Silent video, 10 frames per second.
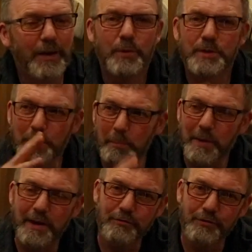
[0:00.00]
with some
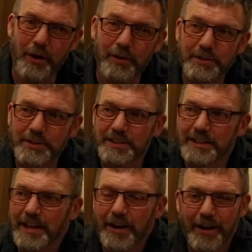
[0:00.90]
big rocks,
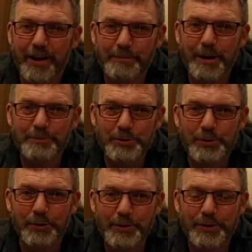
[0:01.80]
I'm
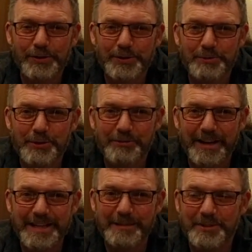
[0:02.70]
sure you've got some
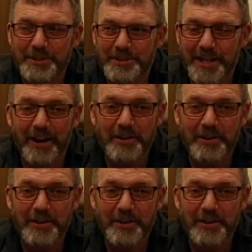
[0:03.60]
great images there.